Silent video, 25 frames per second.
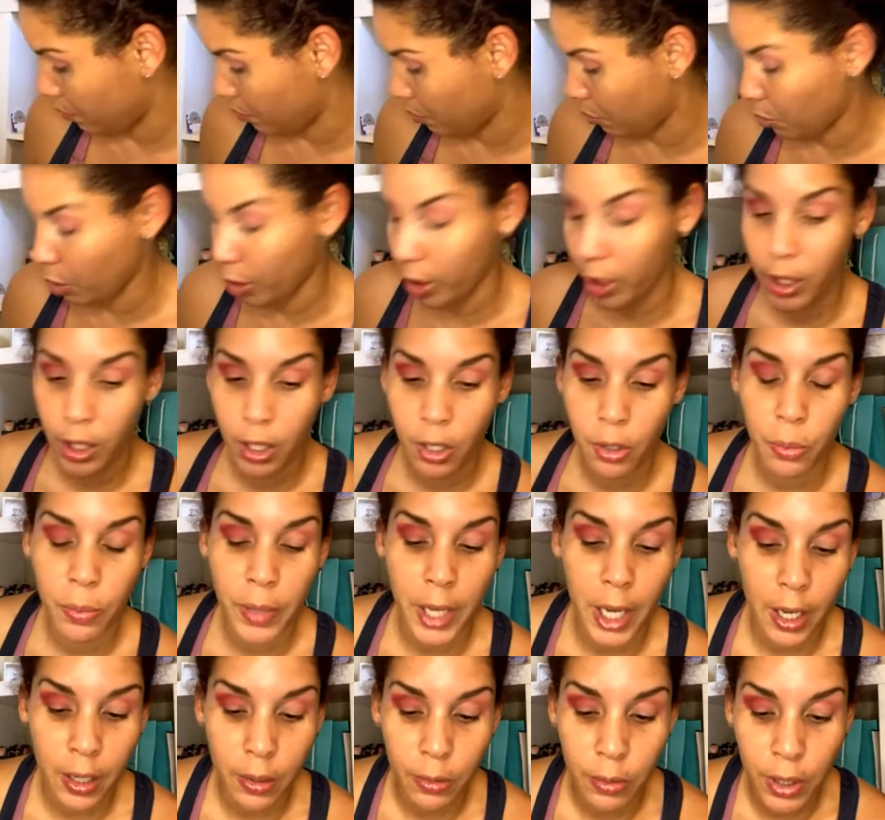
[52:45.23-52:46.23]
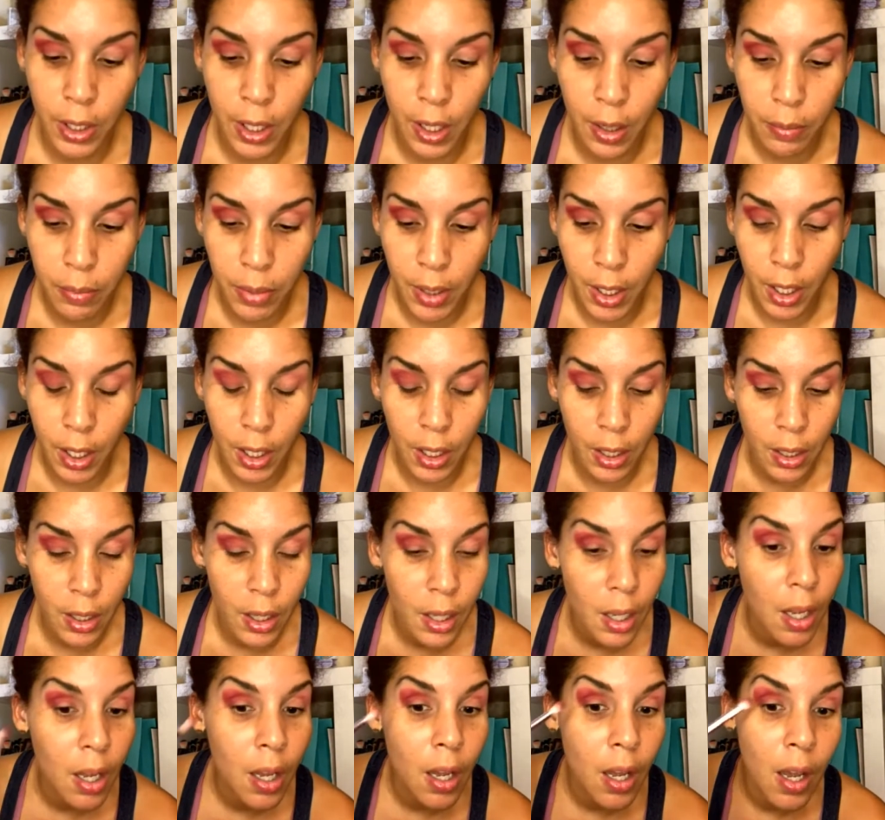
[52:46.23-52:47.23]
We're going to go back with that pink.
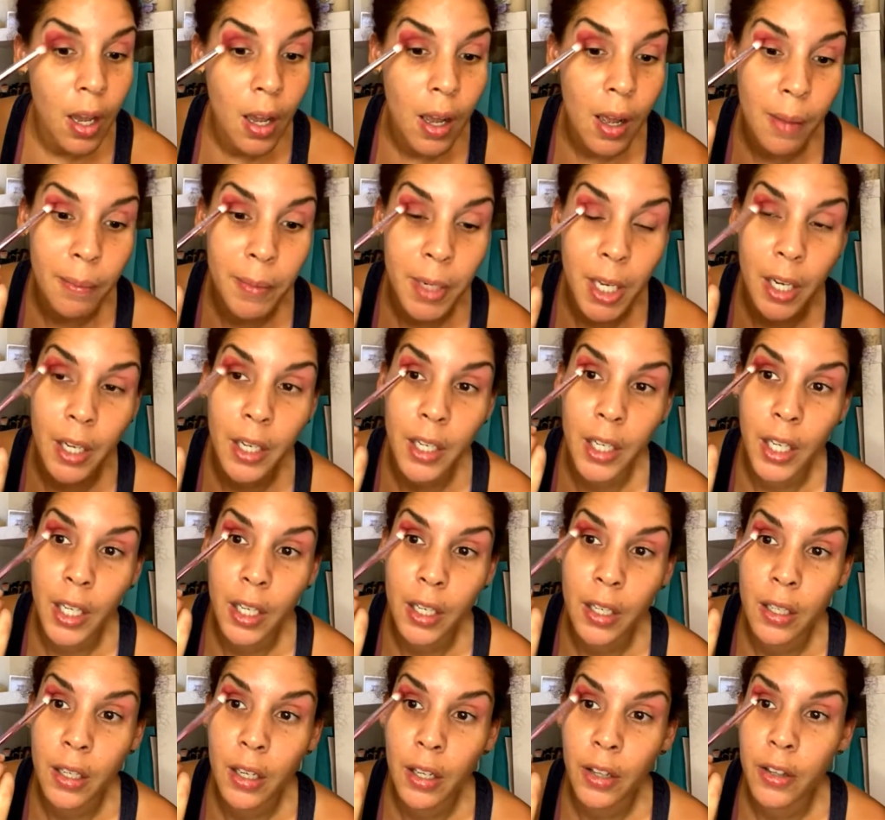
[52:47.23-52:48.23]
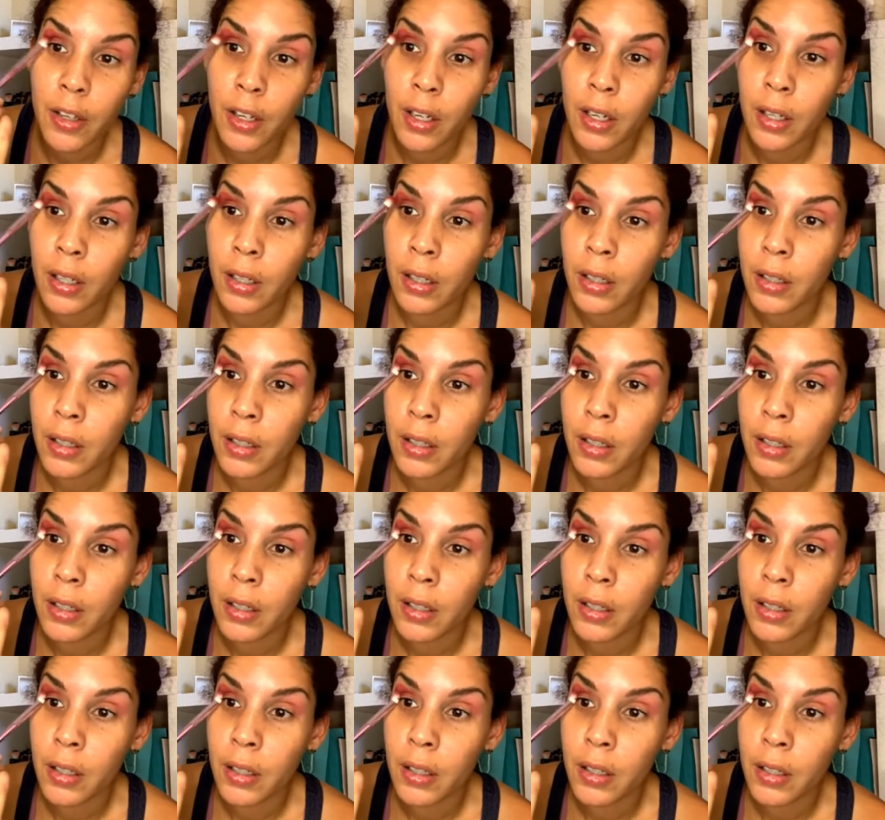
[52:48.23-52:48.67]
I'm not going to get another.